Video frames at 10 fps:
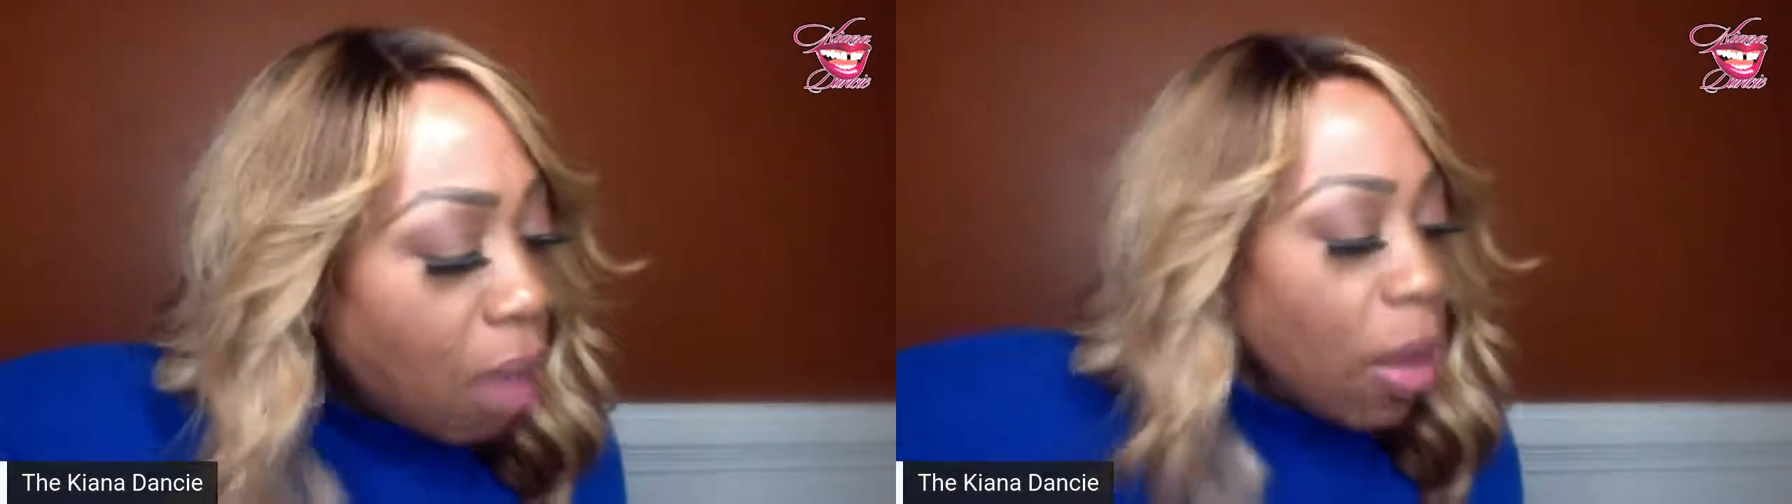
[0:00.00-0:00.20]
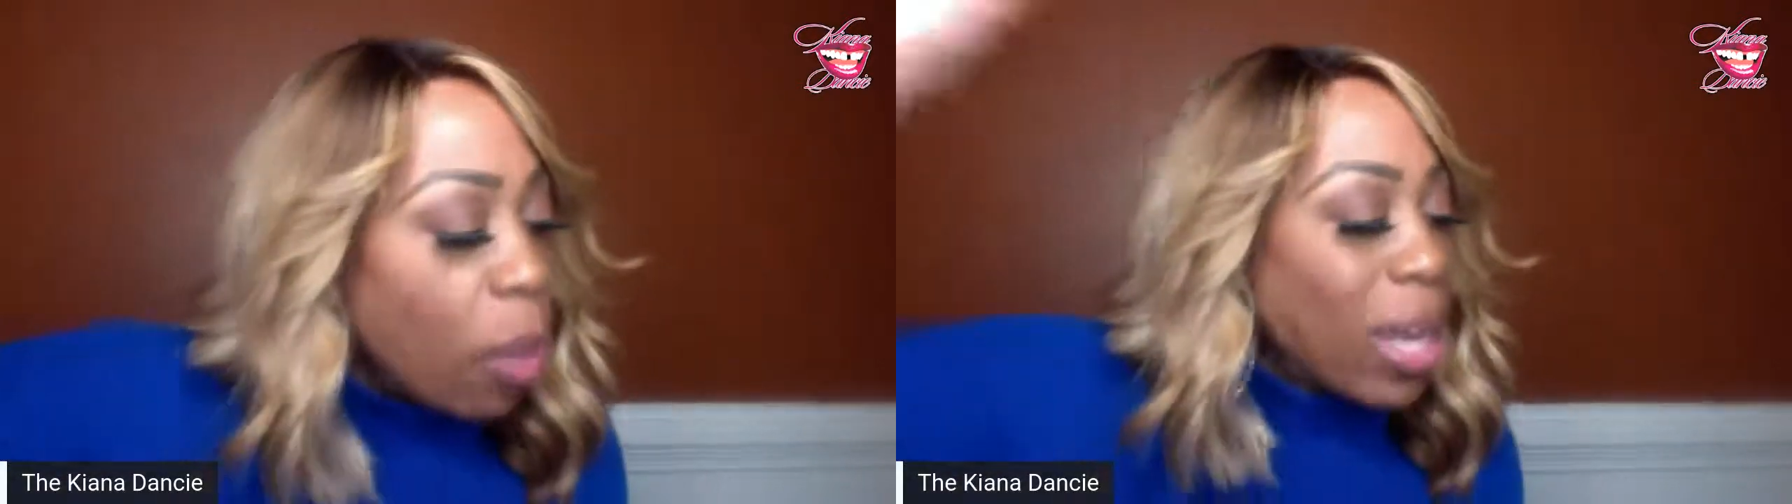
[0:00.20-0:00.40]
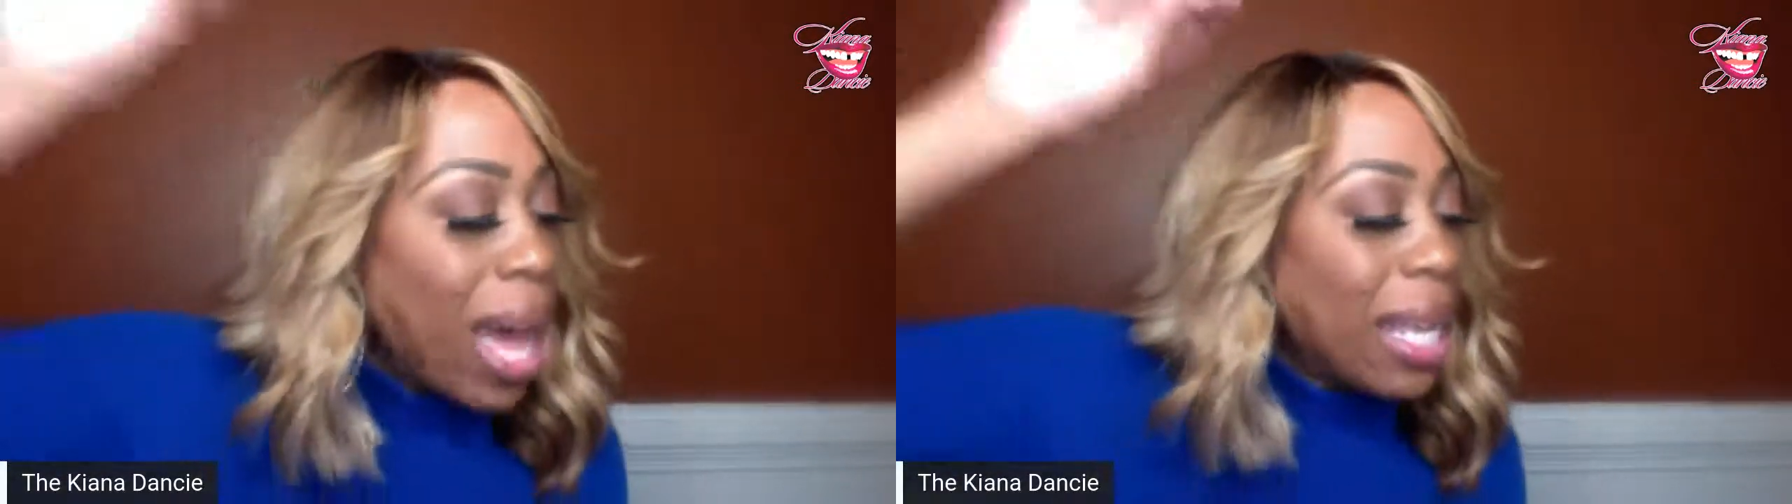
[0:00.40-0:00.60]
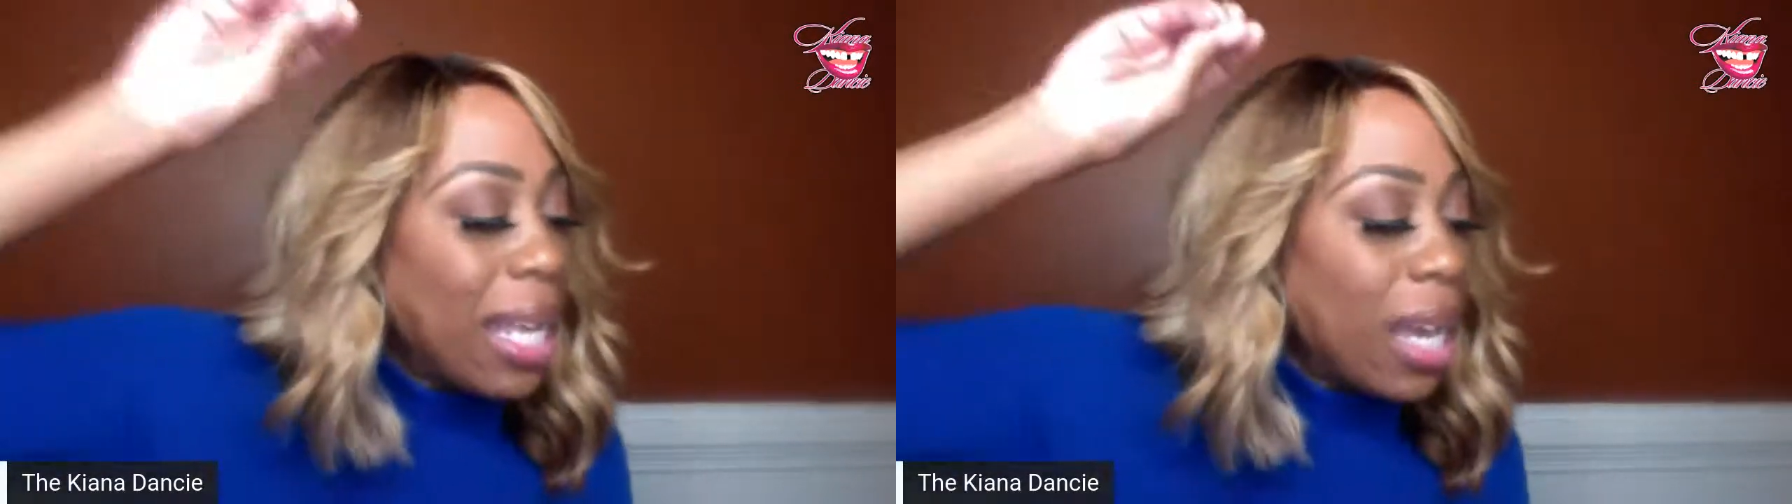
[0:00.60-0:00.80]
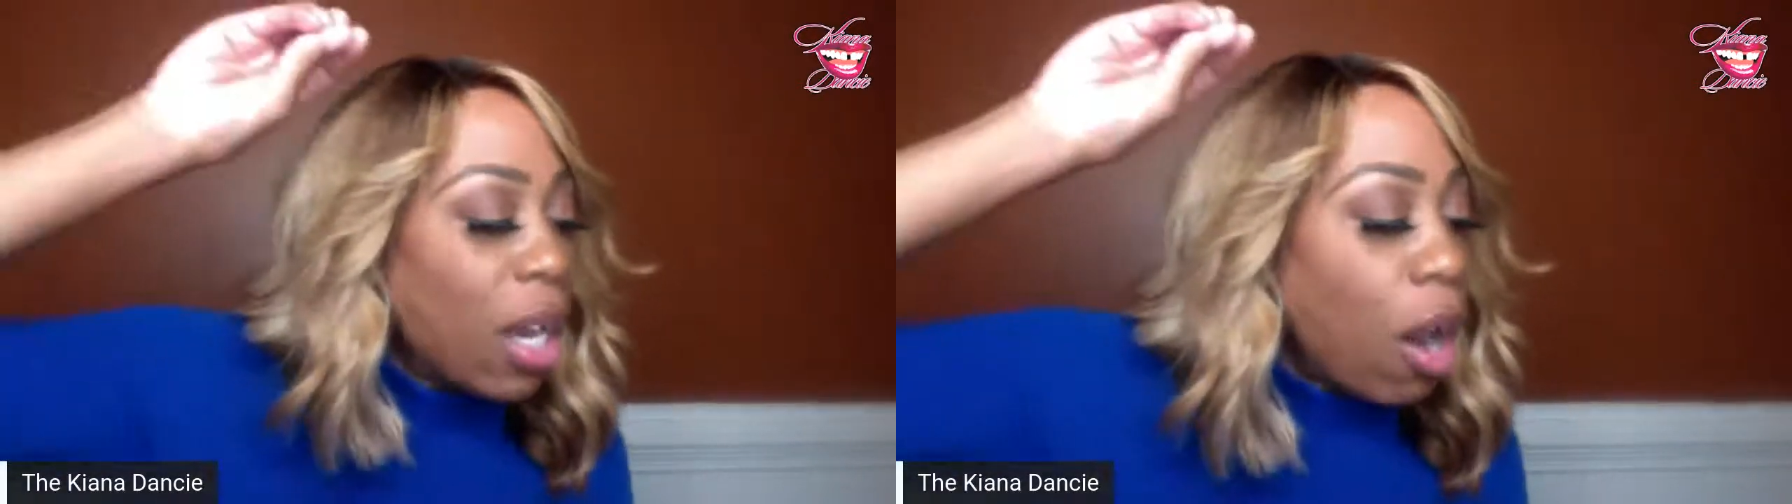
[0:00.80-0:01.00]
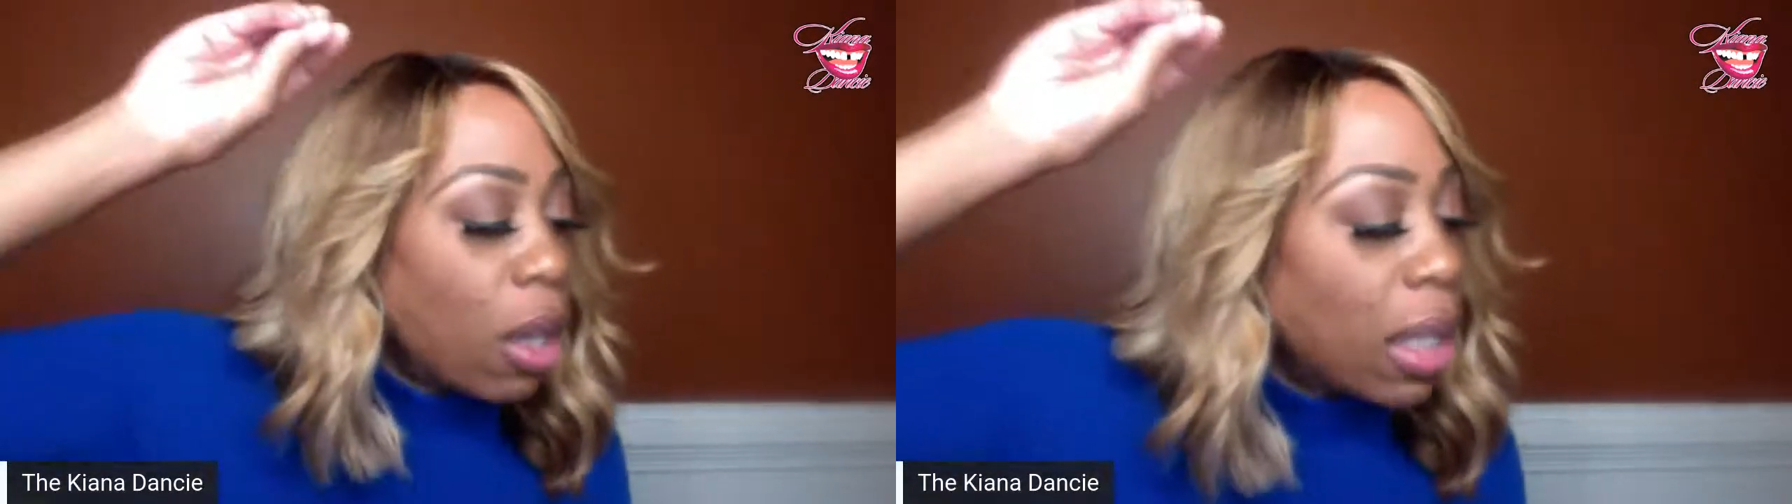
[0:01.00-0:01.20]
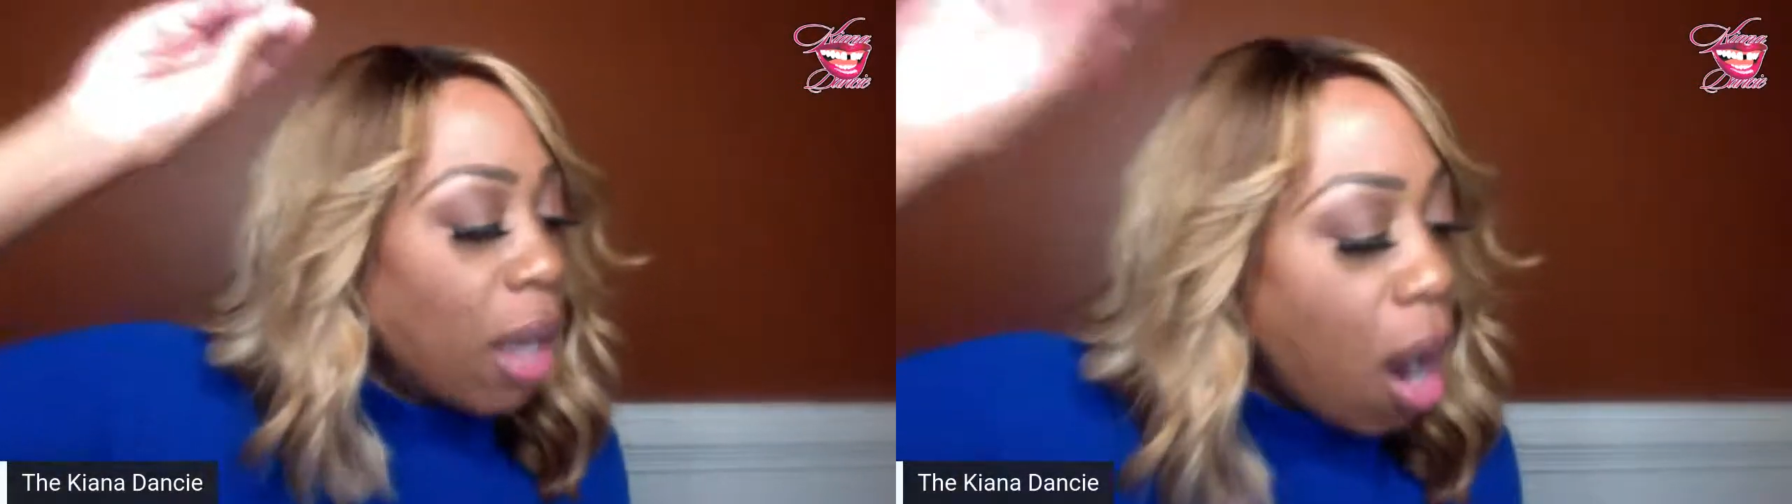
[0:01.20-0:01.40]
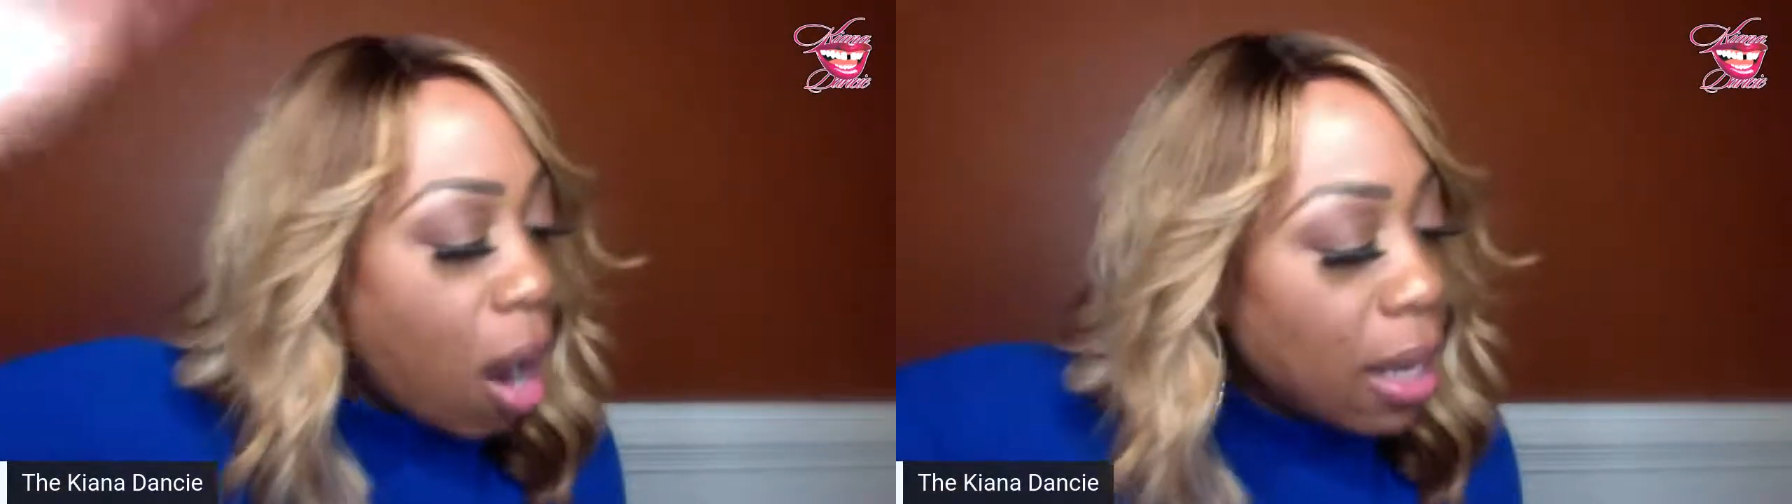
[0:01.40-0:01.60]
We got to get Kirkland
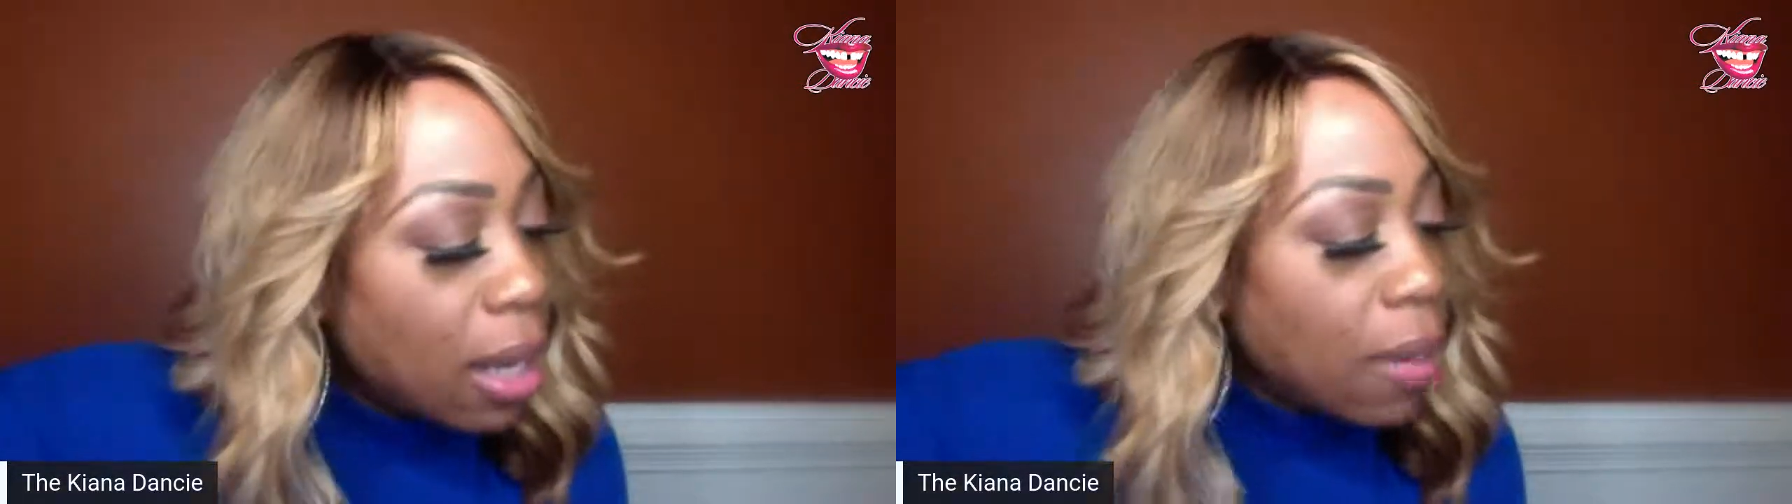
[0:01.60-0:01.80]
Carden.